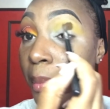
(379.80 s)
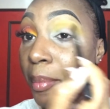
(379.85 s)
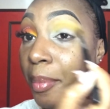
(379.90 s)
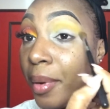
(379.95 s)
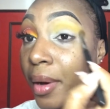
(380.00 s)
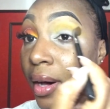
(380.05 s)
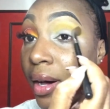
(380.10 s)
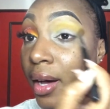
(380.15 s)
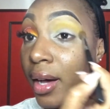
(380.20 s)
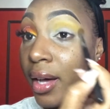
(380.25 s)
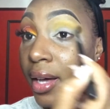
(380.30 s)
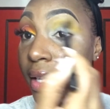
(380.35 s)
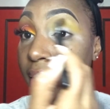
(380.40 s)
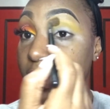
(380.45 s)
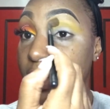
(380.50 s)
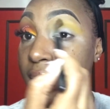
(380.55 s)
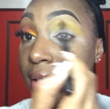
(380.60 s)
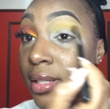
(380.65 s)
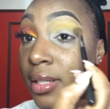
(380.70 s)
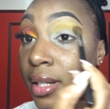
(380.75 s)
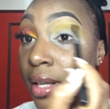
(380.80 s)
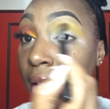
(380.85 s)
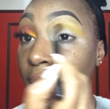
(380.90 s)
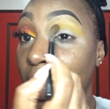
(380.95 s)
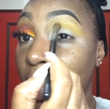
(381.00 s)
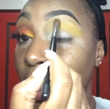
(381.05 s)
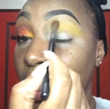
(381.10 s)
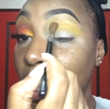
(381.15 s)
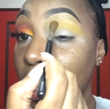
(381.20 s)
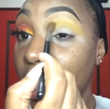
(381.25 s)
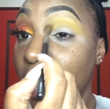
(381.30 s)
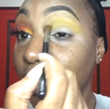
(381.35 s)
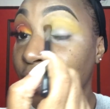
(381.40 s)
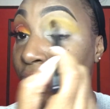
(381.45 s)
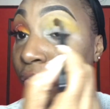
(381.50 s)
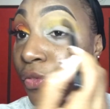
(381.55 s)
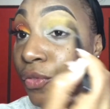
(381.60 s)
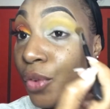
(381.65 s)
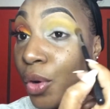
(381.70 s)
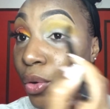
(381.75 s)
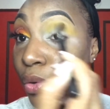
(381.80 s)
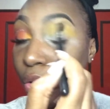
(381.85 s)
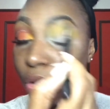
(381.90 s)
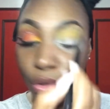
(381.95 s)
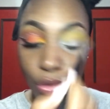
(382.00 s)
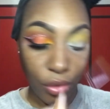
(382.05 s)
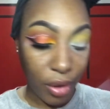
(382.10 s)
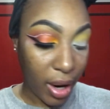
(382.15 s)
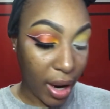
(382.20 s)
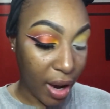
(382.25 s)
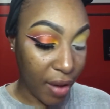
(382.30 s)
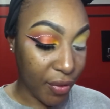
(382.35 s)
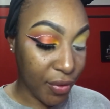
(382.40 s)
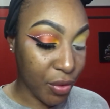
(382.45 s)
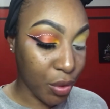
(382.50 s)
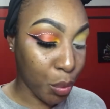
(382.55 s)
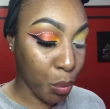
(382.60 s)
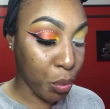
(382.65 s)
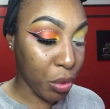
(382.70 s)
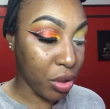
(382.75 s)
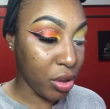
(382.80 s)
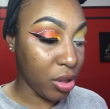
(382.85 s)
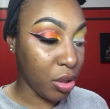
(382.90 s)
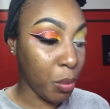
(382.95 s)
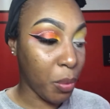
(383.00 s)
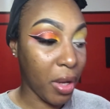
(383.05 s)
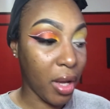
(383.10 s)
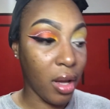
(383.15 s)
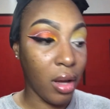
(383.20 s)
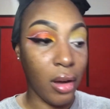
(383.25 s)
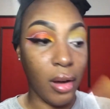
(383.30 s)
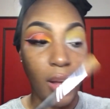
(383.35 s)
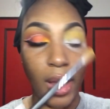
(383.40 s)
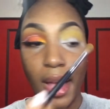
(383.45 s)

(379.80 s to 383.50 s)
but it photographed really well,